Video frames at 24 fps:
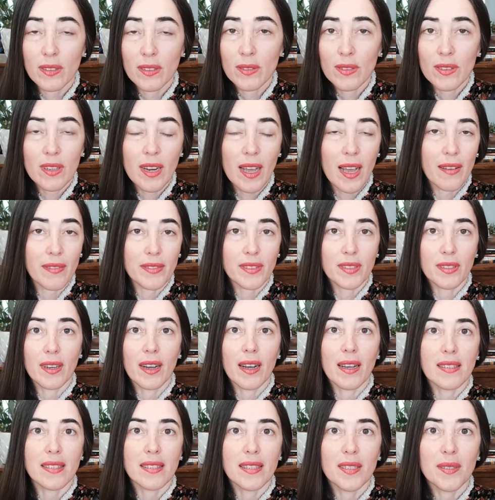you don't have to
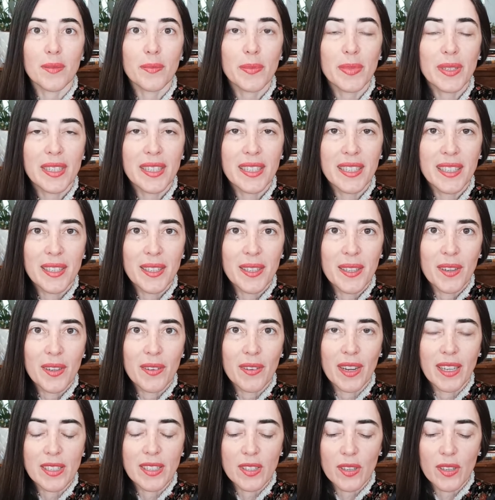gossip, right?